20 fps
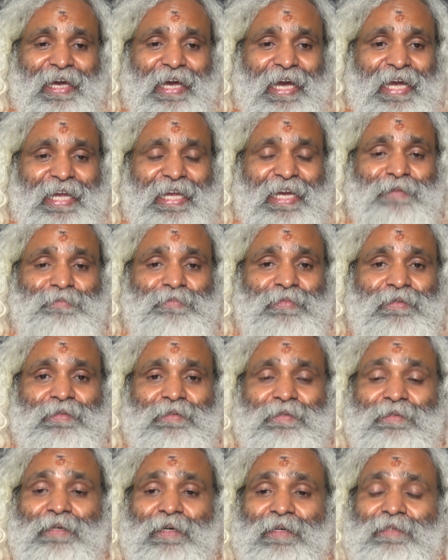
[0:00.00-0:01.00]
I am
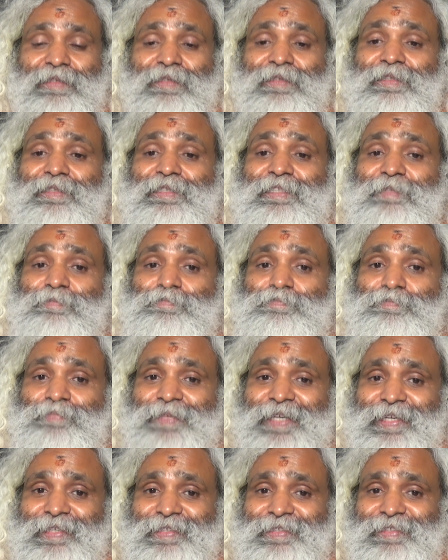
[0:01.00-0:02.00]
not
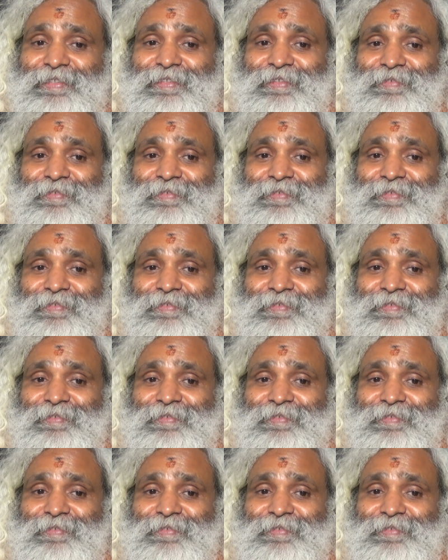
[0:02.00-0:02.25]
depressed.